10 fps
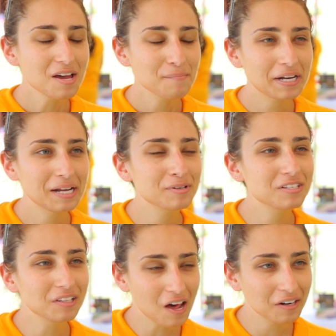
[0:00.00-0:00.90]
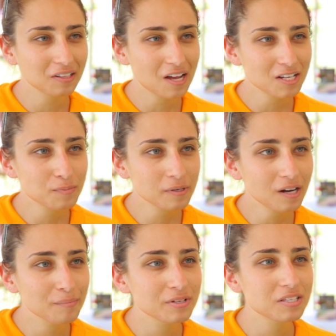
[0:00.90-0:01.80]
My name is Alana Glassberg.
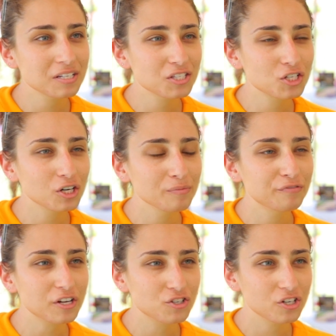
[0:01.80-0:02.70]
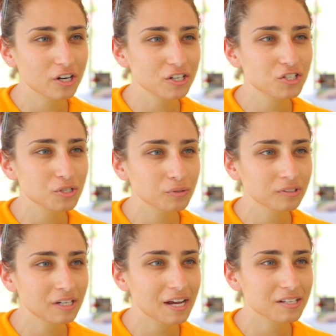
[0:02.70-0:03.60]
I'm a sixth-term veterinary
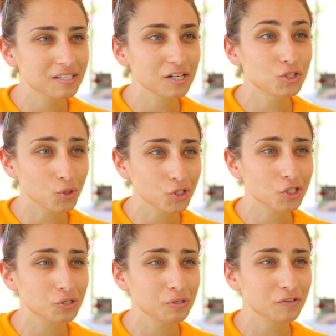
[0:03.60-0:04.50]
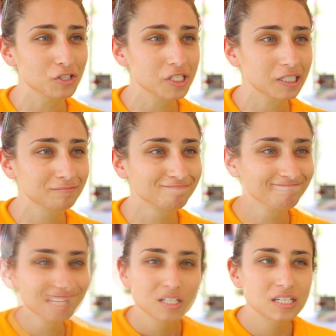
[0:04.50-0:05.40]
student at St. George's University.
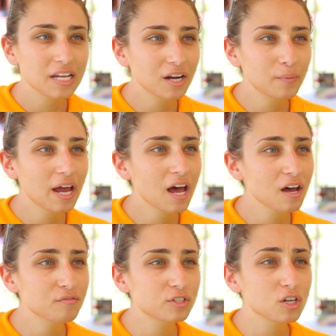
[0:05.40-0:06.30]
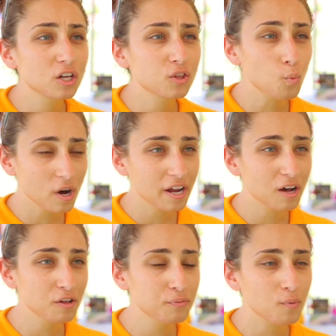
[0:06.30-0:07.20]
Today we have what's called the One
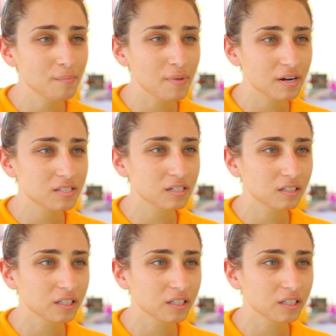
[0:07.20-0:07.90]
Health, One Medicine